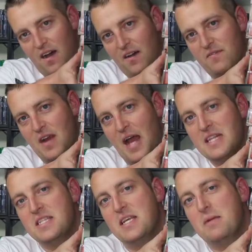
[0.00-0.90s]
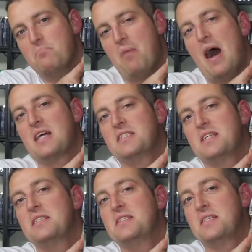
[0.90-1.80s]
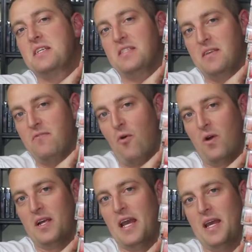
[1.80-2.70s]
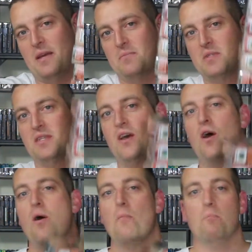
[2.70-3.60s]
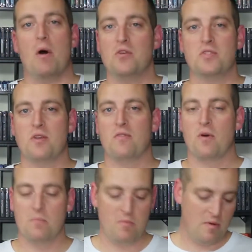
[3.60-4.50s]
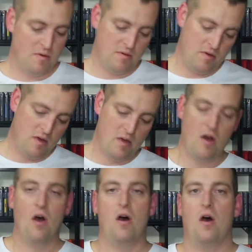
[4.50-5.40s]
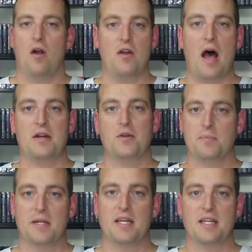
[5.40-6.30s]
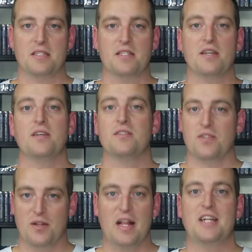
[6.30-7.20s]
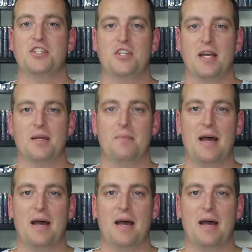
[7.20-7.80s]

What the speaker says: of 19 boxed N64 games. Most of them are not duplicates, so let's check them